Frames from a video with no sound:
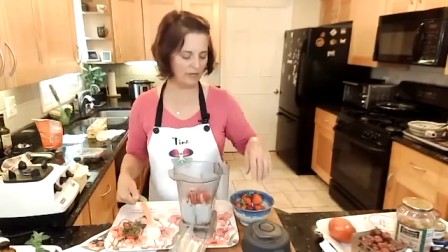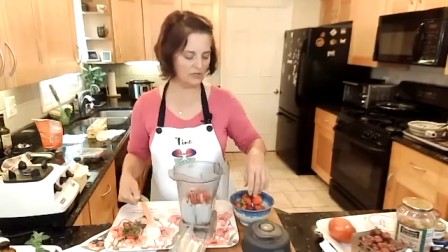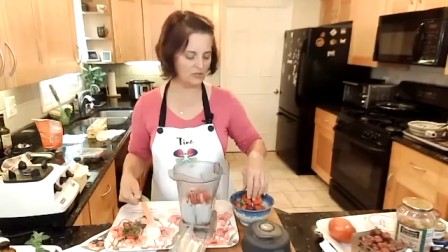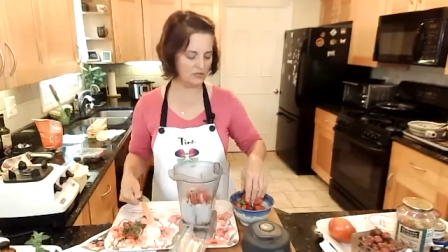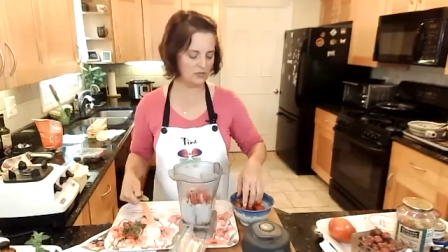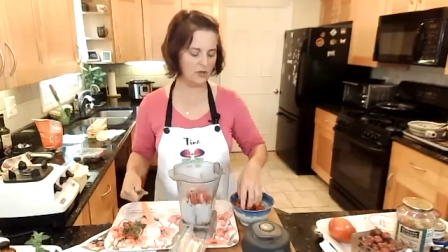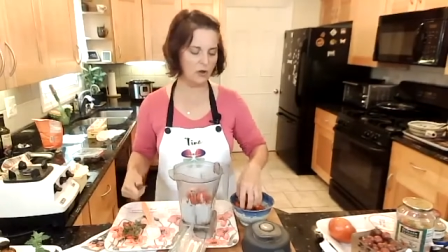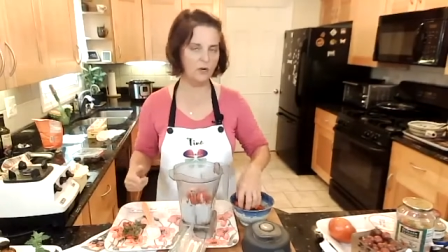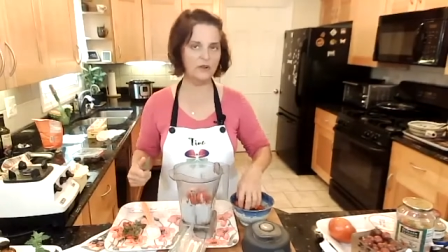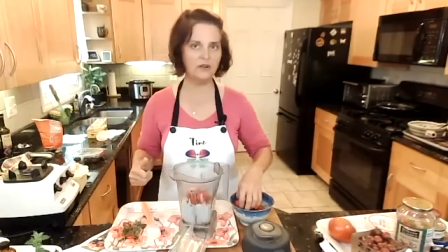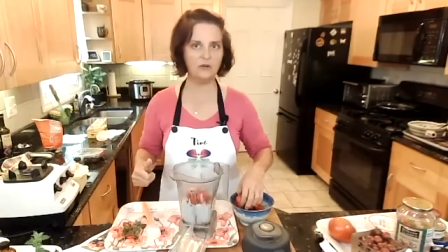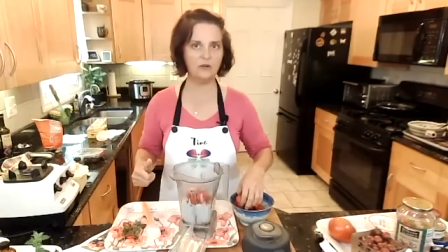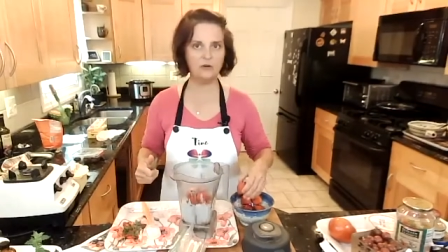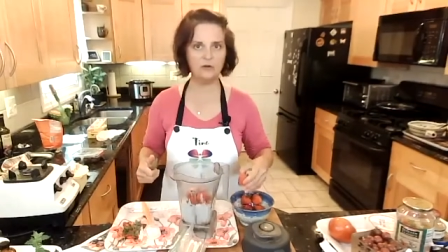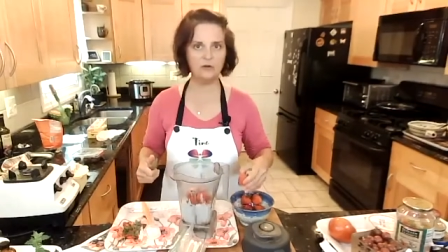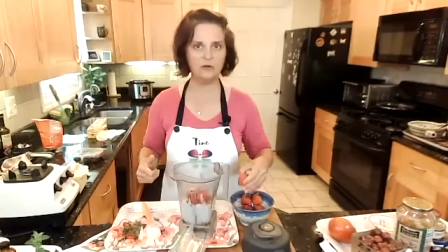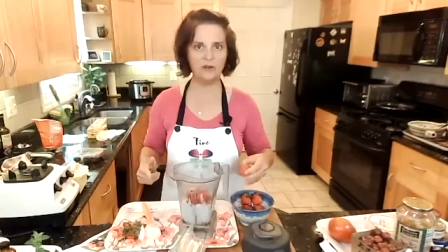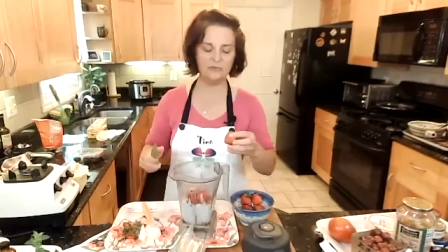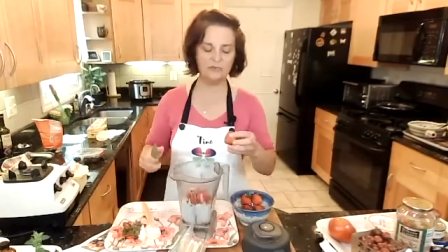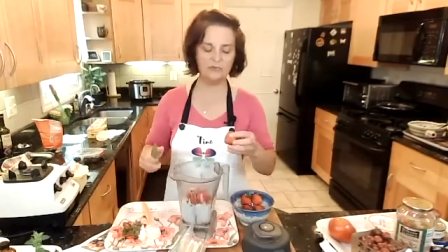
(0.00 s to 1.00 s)
so
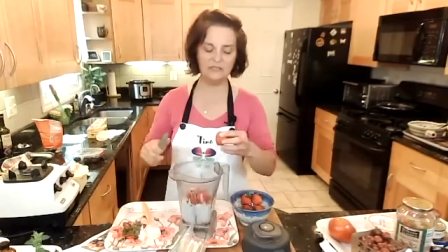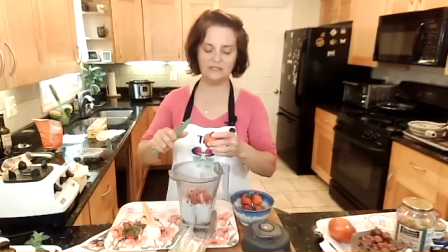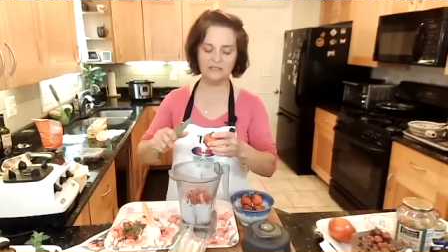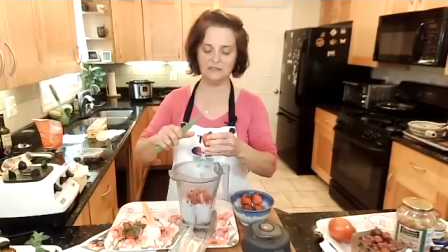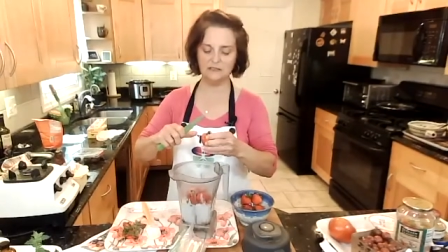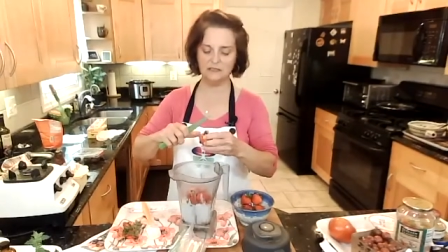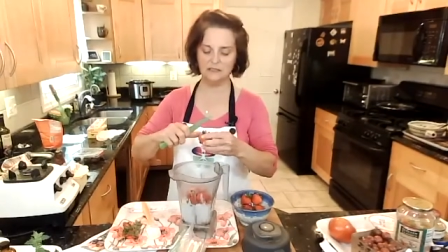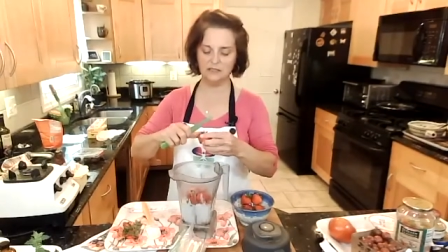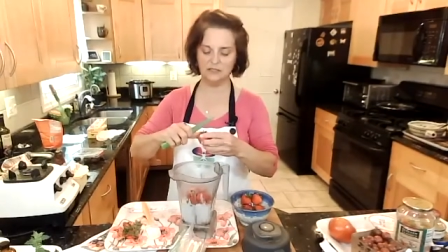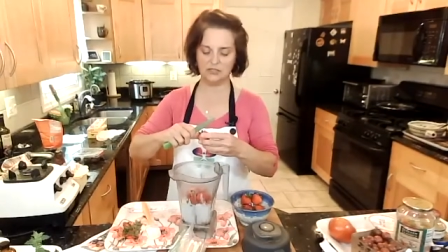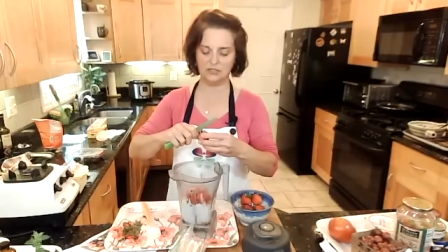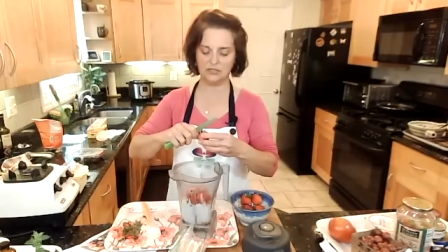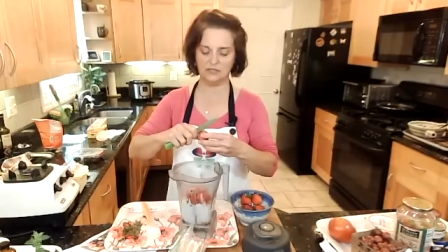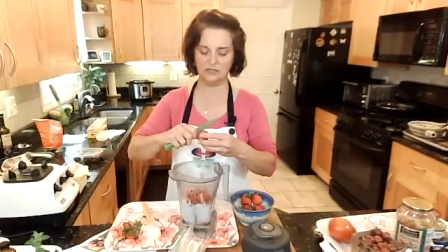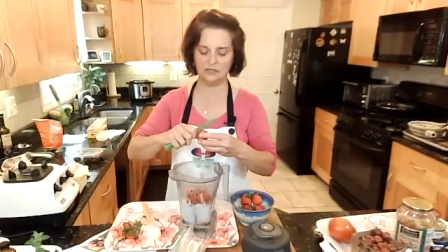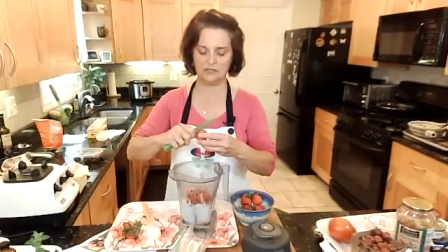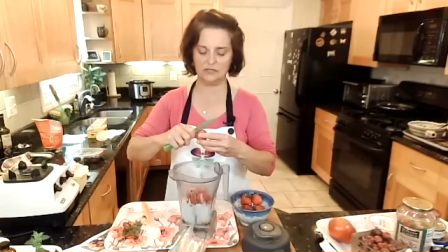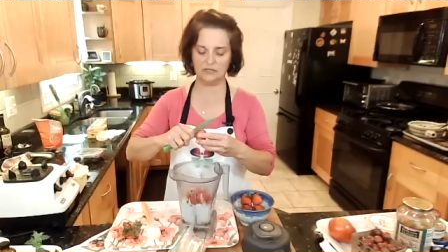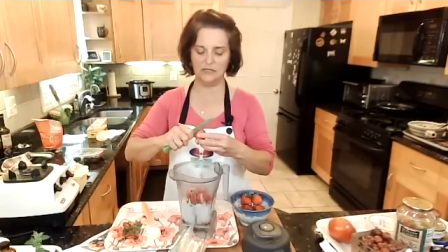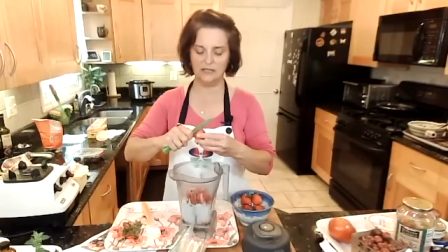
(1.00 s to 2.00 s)
incredibly
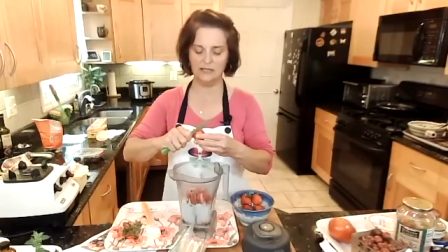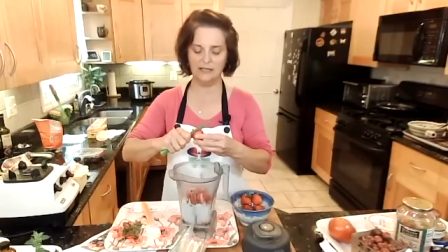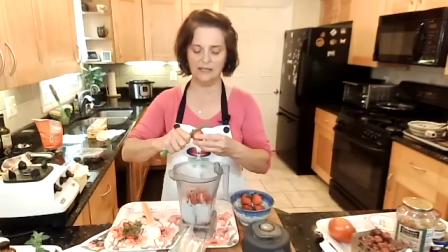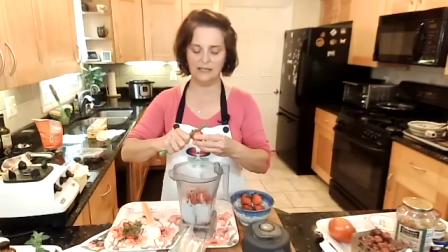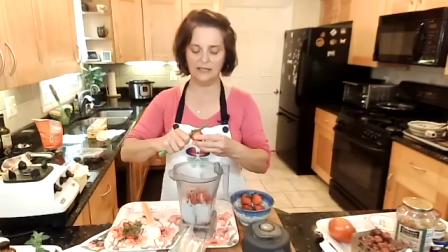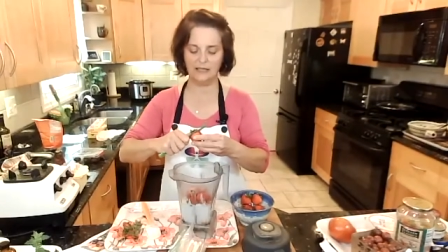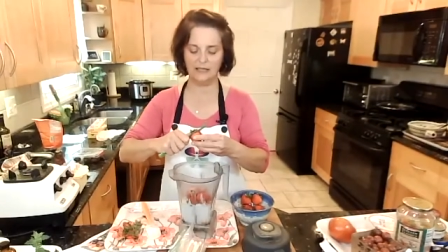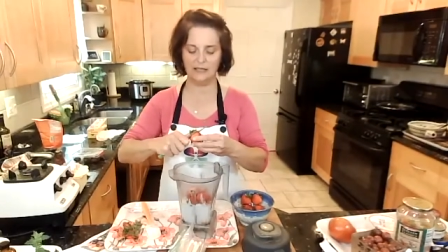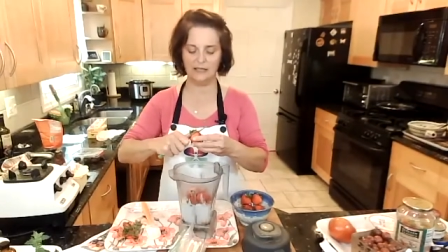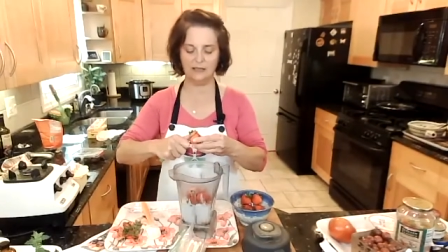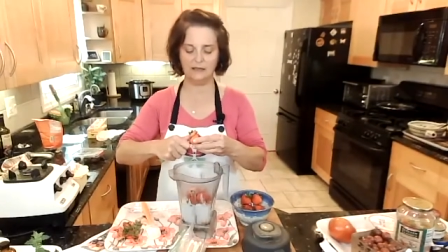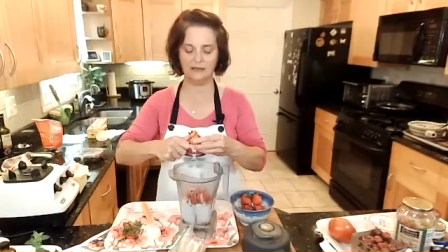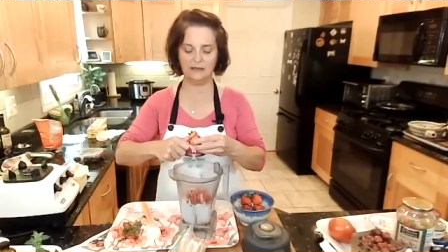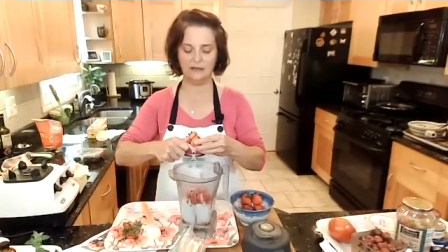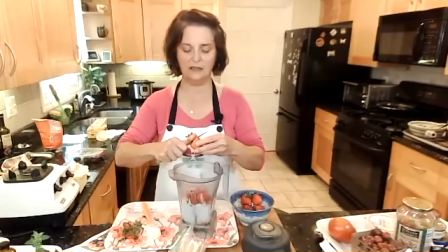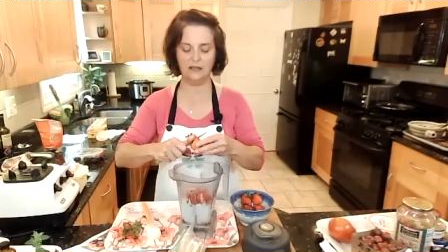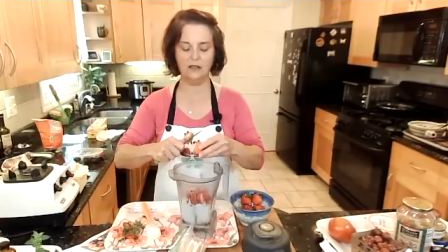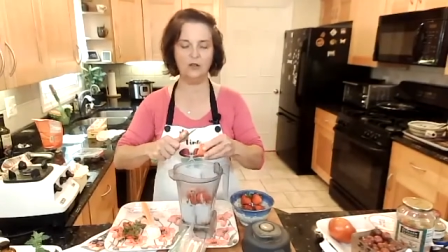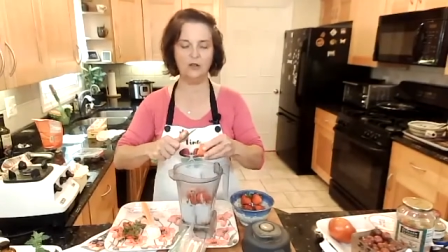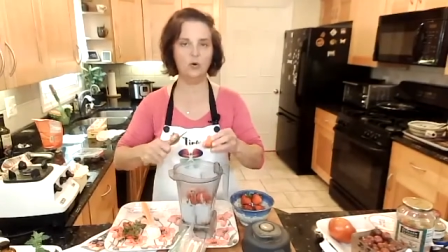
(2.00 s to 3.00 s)
delicious
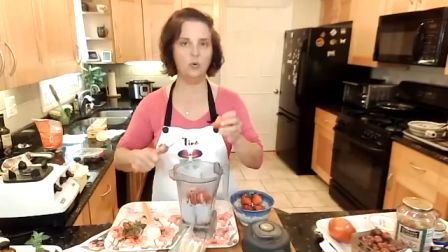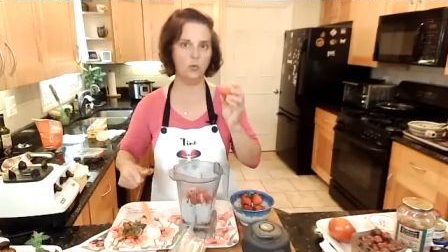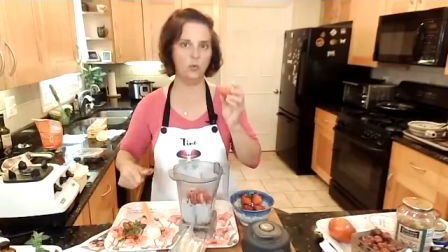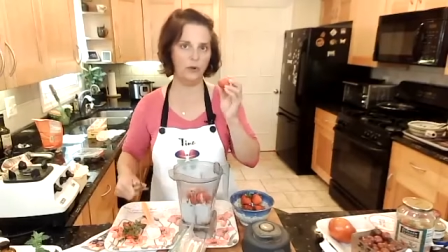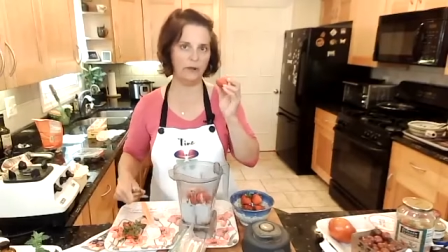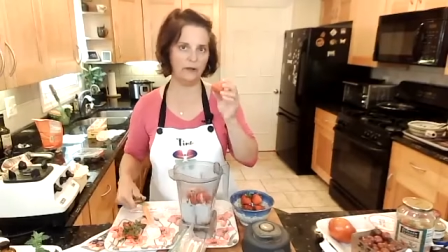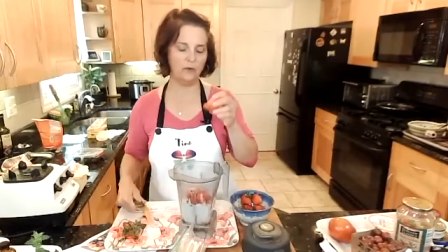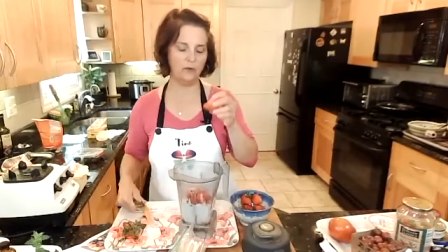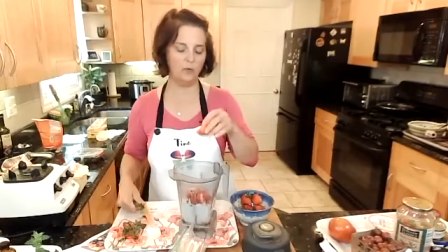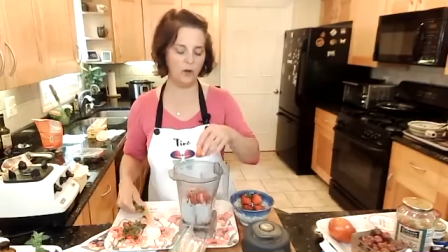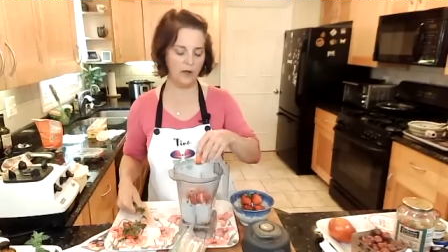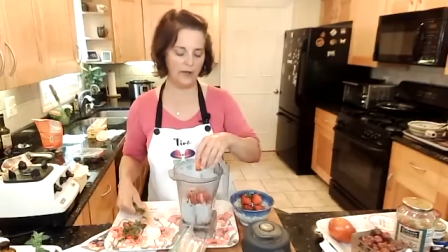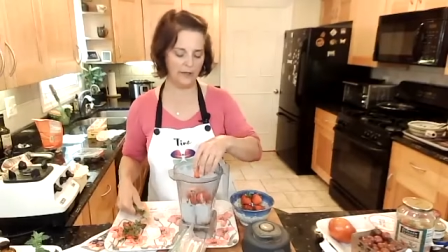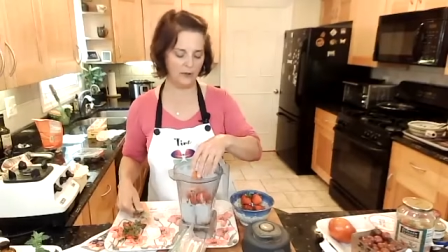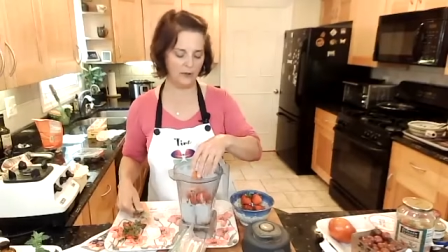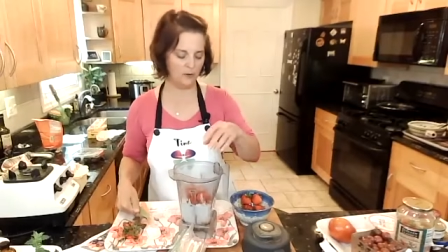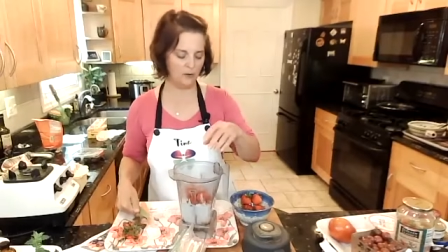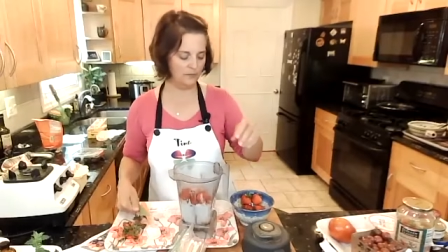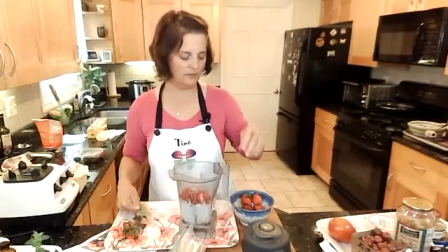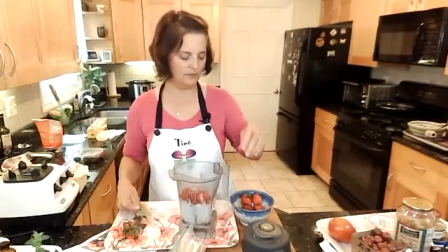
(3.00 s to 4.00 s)
in quite a
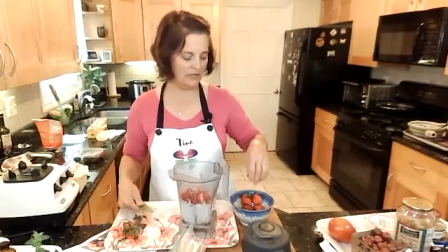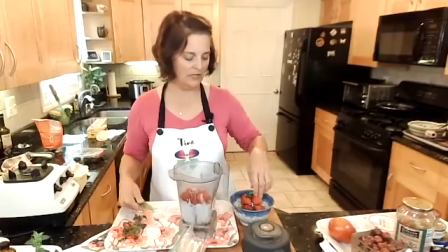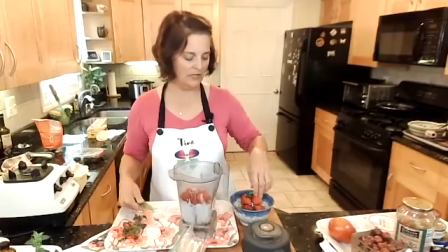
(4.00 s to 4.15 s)
while.